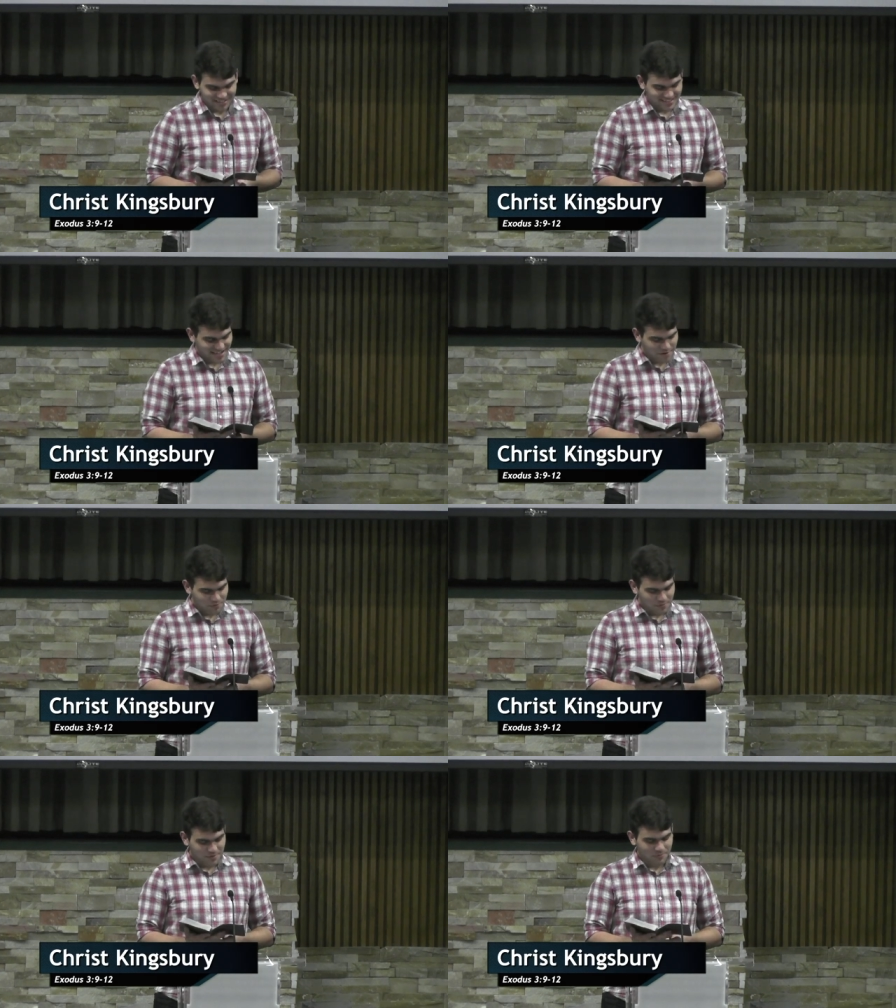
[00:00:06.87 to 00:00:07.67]
today
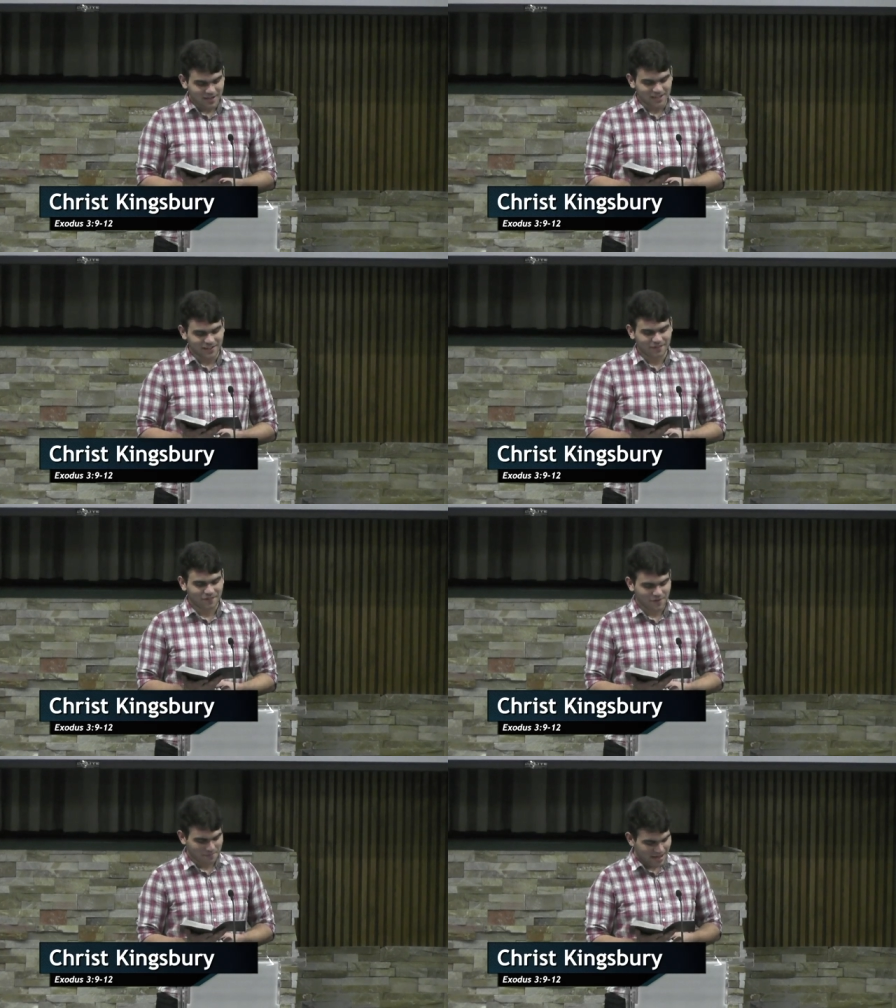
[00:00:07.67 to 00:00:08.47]
we'll be reading
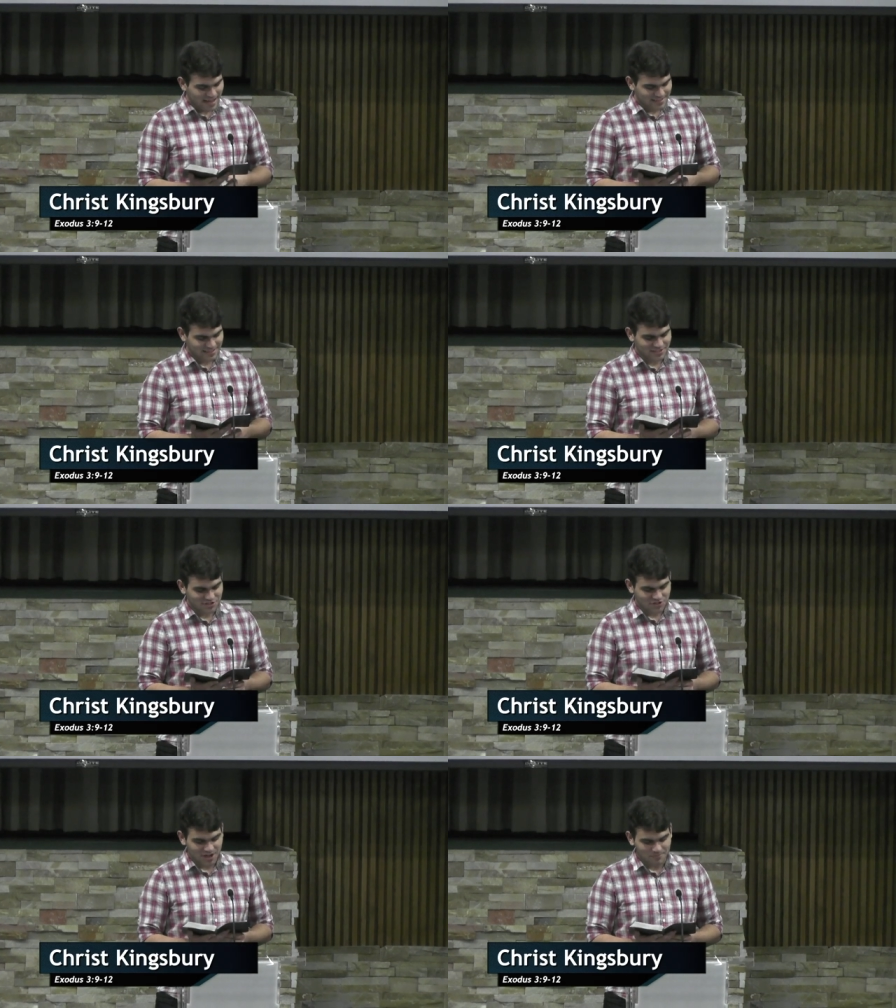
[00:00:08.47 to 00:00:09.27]
from Exodus
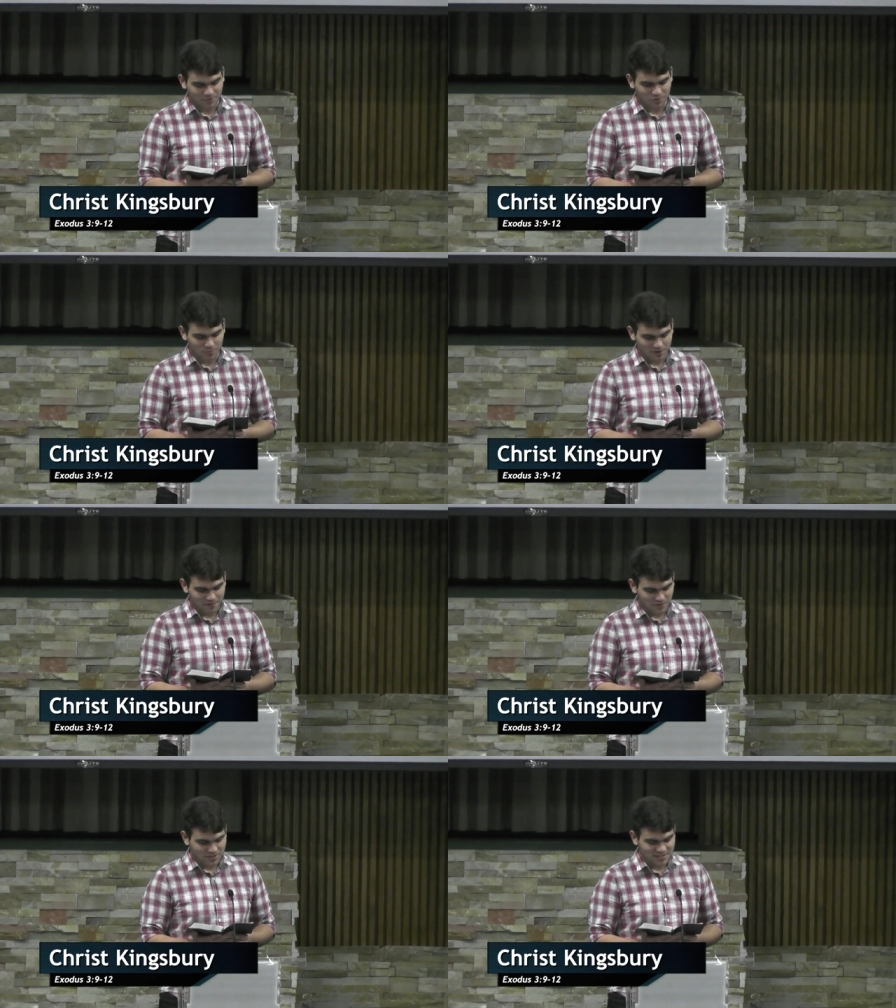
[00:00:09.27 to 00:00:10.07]
chapter 3,
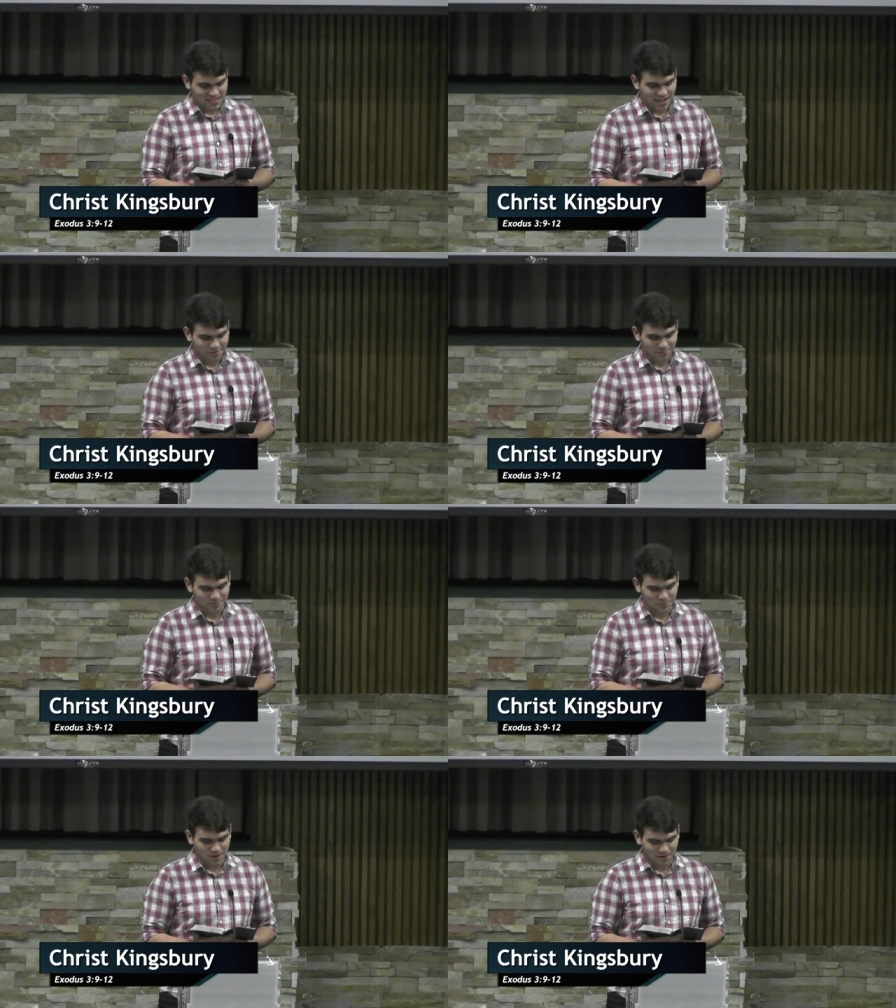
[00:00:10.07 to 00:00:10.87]
verses 9 through
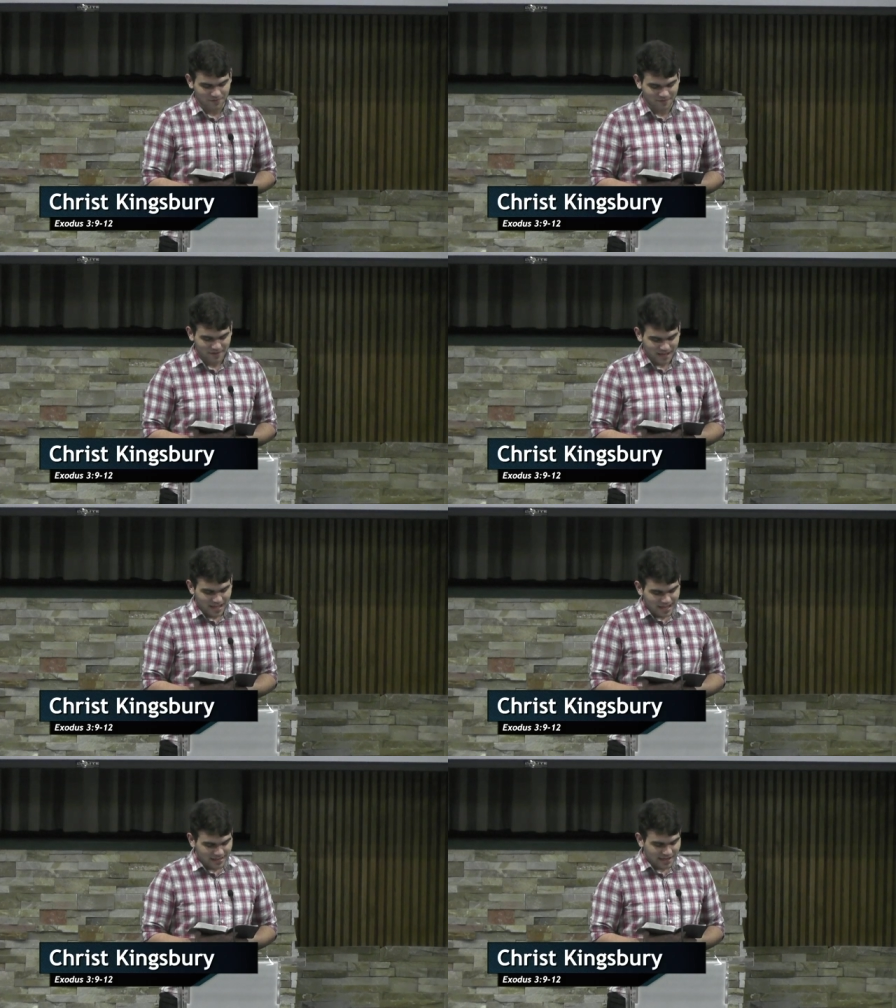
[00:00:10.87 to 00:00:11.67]
12.
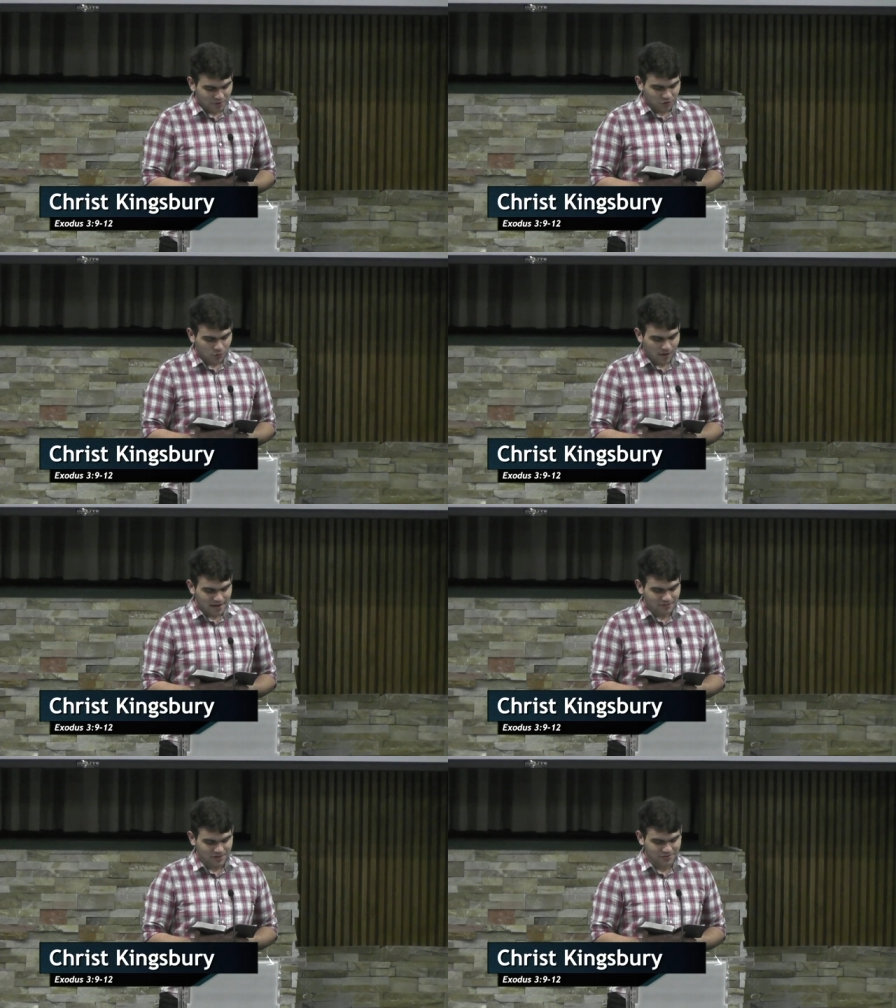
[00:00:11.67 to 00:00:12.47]
Now the cry
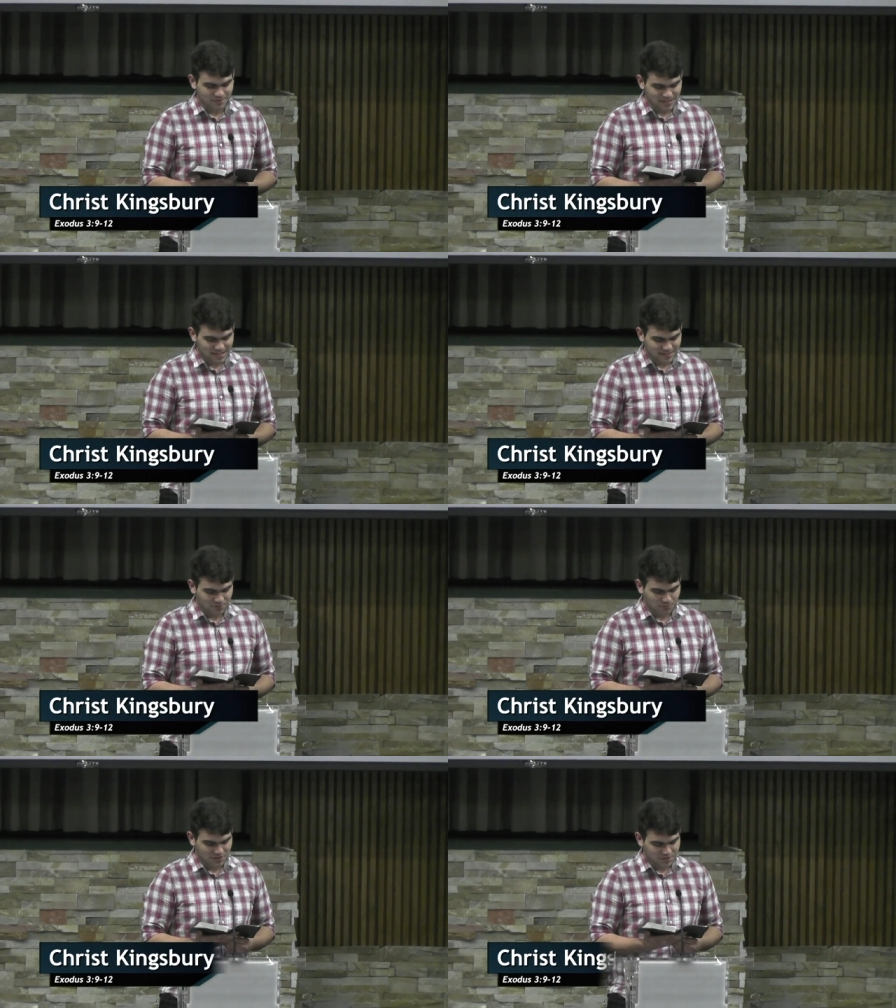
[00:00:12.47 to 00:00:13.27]
of the Israelites
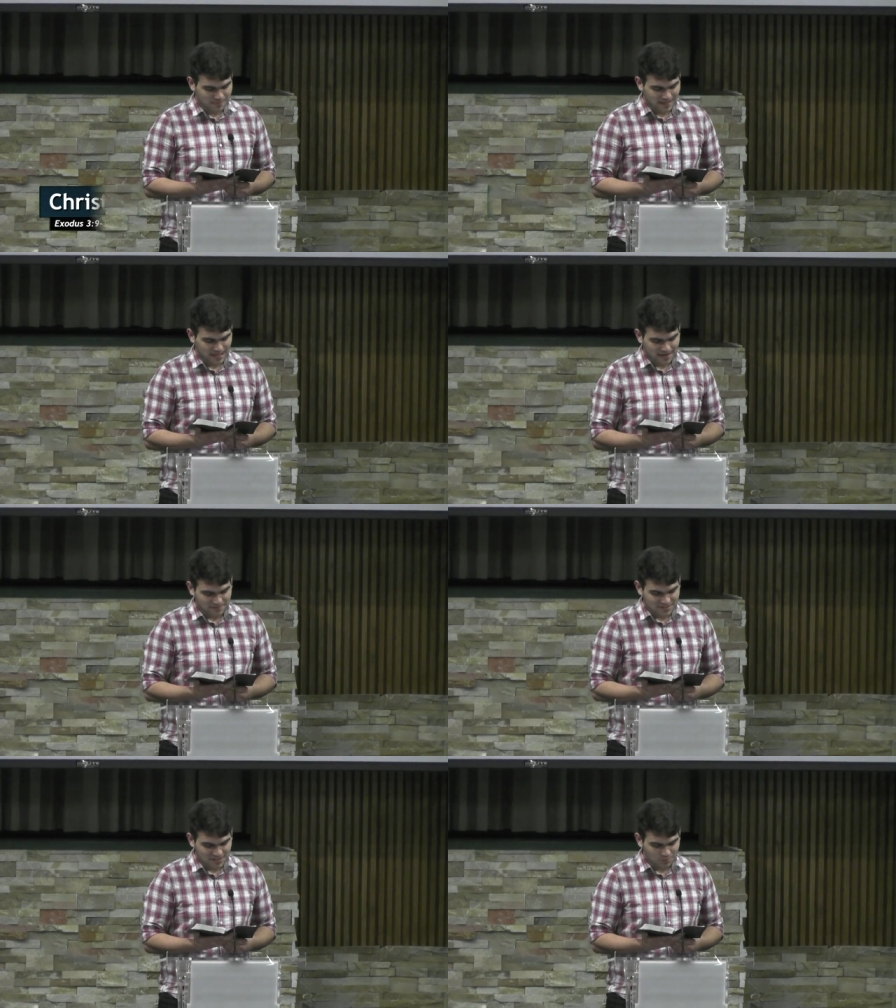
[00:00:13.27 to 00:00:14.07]
had reached me, and I have
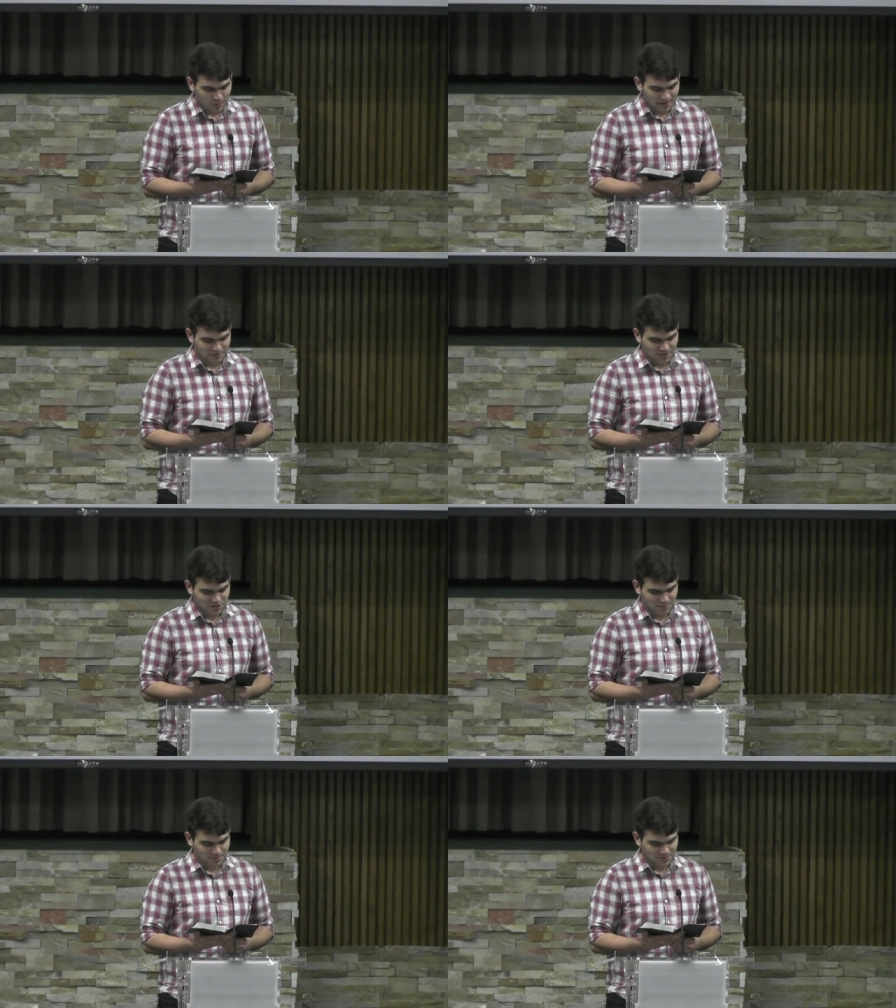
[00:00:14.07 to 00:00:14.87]
seen the way of the
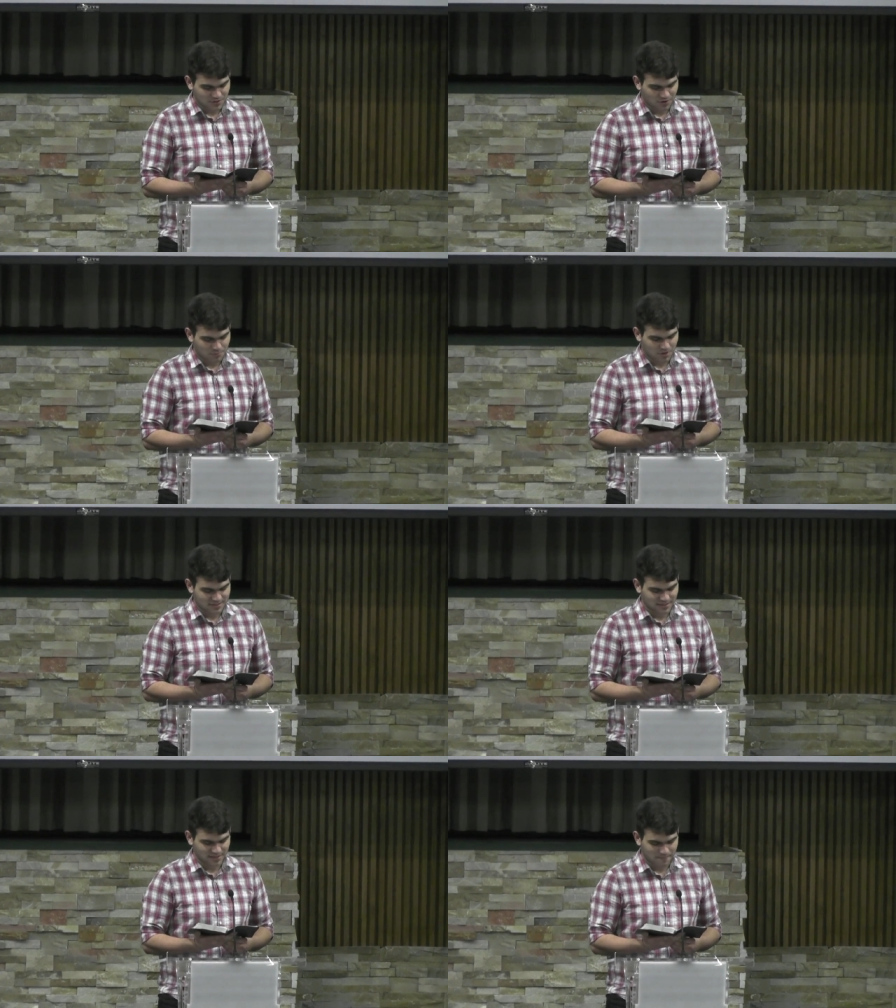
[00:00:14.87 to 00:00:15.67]
Egyptians are
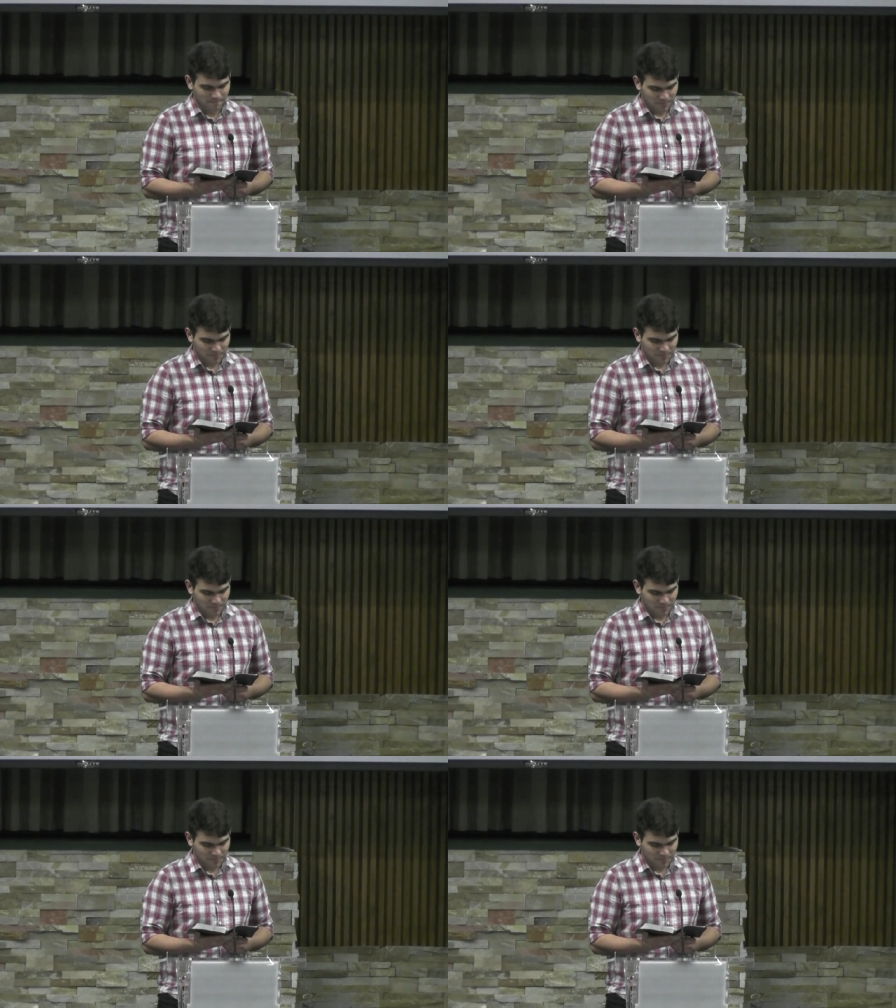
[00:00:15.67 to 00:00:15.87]
oppressing them.